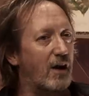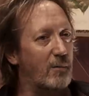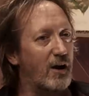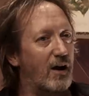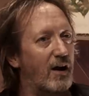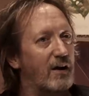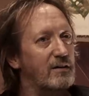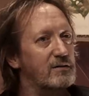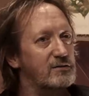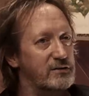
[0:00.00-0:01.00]
Yamaha
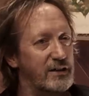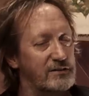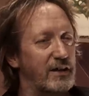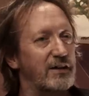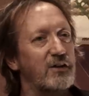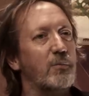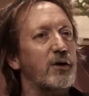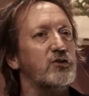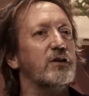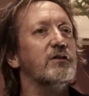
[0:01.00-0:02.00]
CS80 you
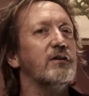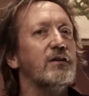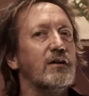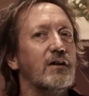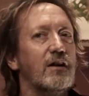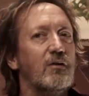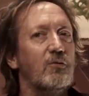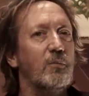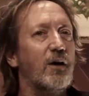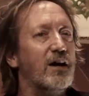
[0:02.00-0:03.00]
mentioned
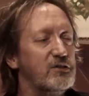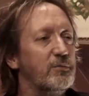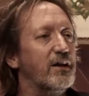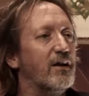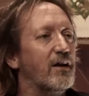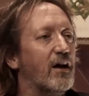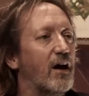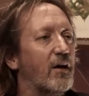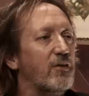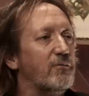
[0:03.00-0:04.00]
reminds me,
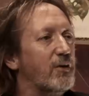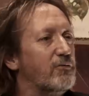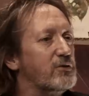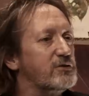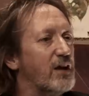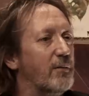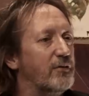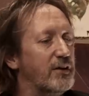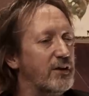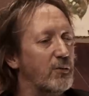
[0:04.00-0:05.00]
uh, the very first time I
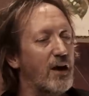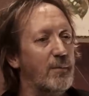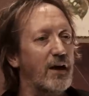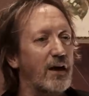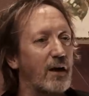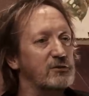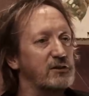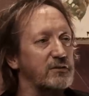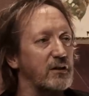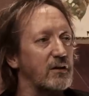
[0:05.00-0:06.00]
think you and I met, I was
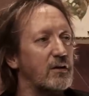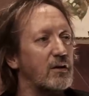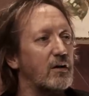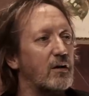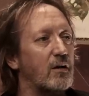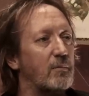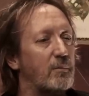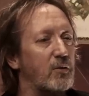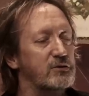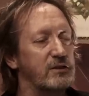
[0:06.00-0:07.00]
at the
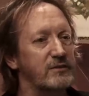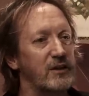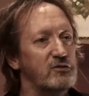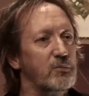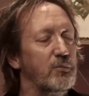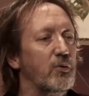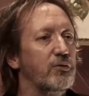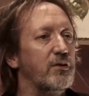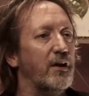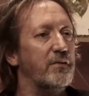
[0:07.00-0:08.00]
Mogs and Sutter
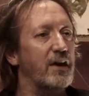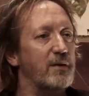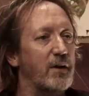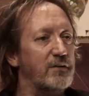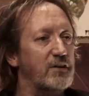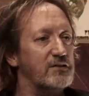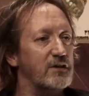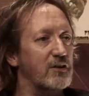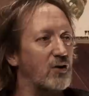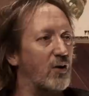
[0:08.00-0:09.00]
booth, and they had made this
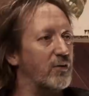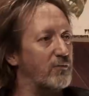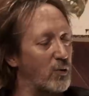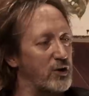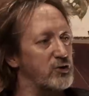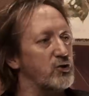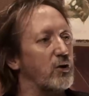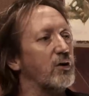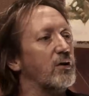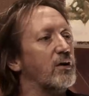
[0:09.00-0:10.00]
thing called the
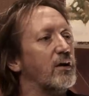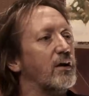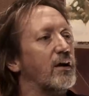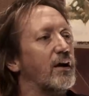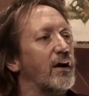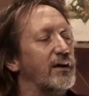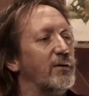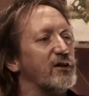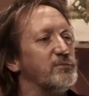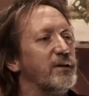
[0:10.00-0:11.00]
Voyager. you
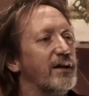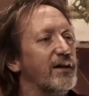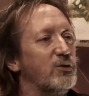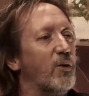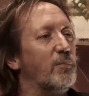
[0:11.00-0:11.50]
asked me, can it do